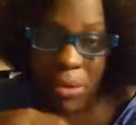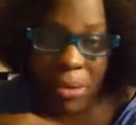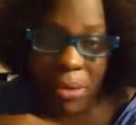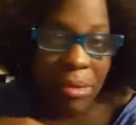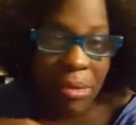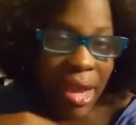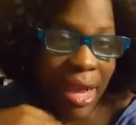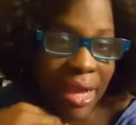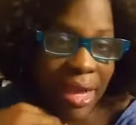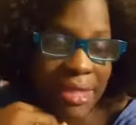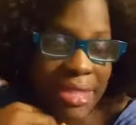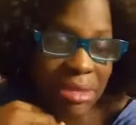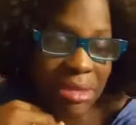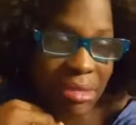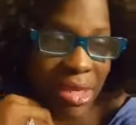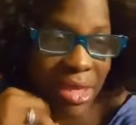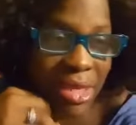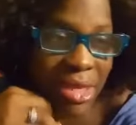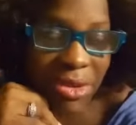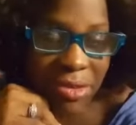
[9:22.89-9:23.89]
And it
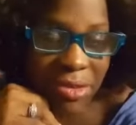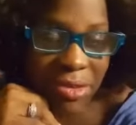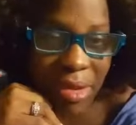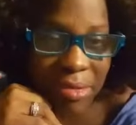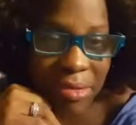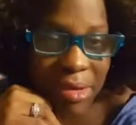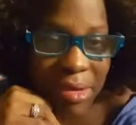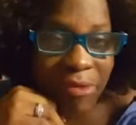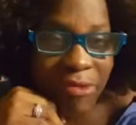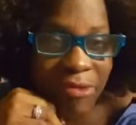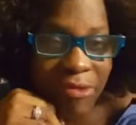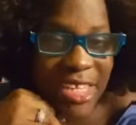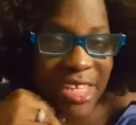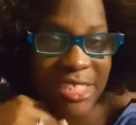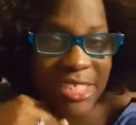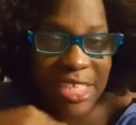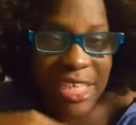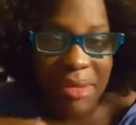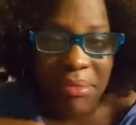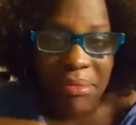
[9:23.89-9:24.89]
reminds me, if
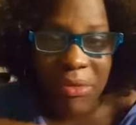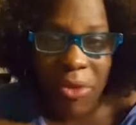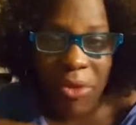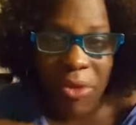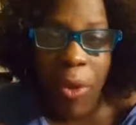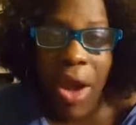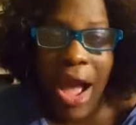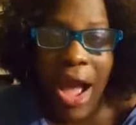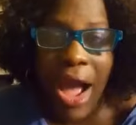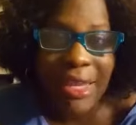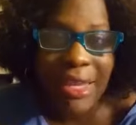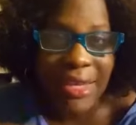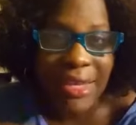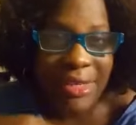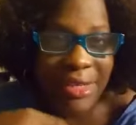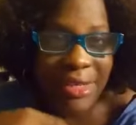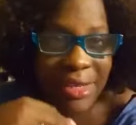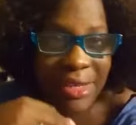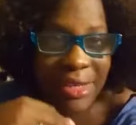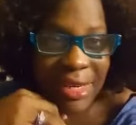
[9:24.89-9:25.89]
I just get
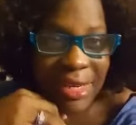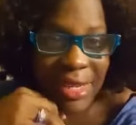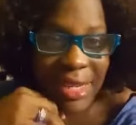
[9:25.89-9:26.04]
quiet